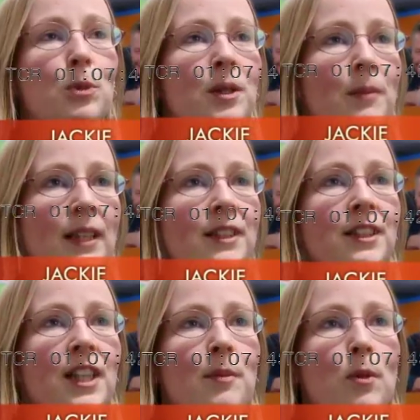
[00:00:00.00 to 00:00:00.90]
putting
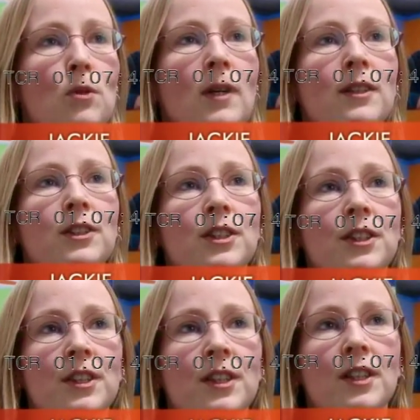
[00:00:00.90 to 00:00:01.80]
masking tape all around
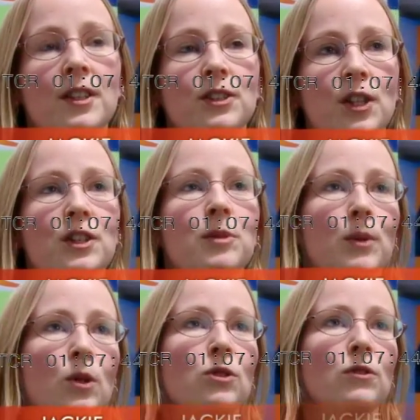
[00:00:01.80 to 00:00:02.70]
your uh, skirting
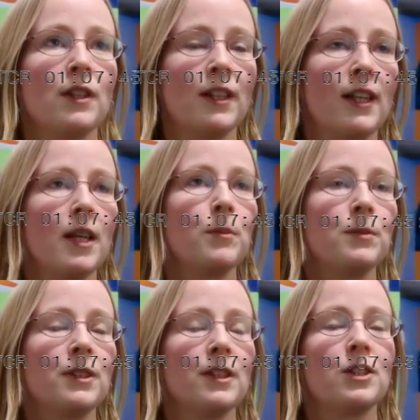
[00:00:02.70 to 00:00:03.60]
boards or around the
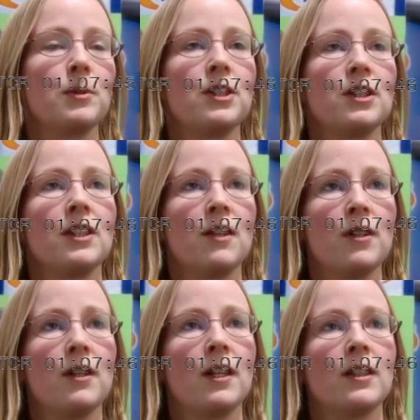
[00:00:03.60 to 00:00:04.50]
light uh, switches and
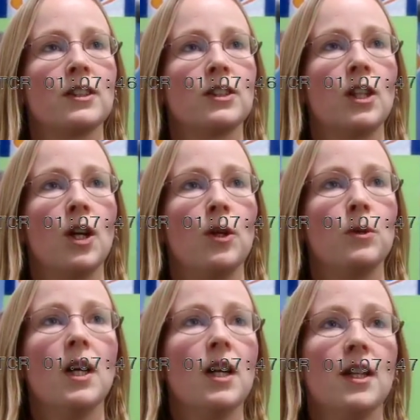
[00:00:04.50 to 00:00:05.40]
everything,
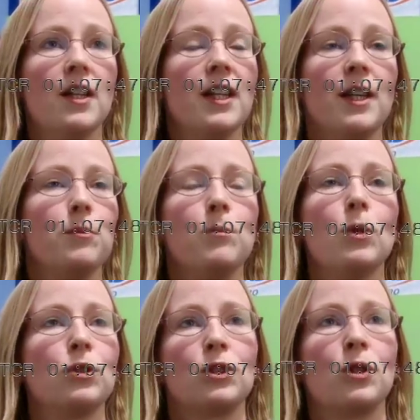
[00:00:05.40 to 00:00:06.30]
so it
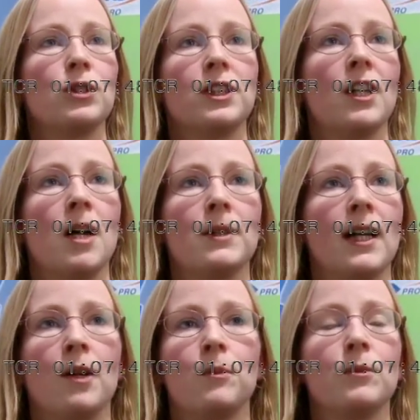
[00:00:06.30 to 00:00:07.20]
must cut your time
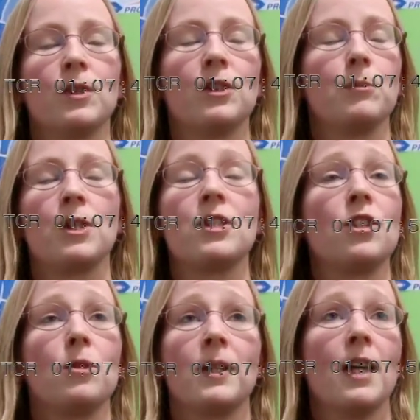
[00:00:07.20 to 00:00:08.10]
down
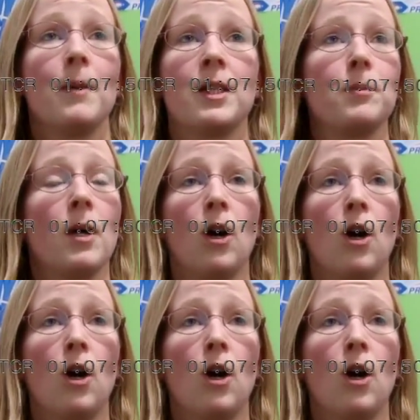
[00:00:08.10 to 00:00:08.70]
considerably. I bet it's by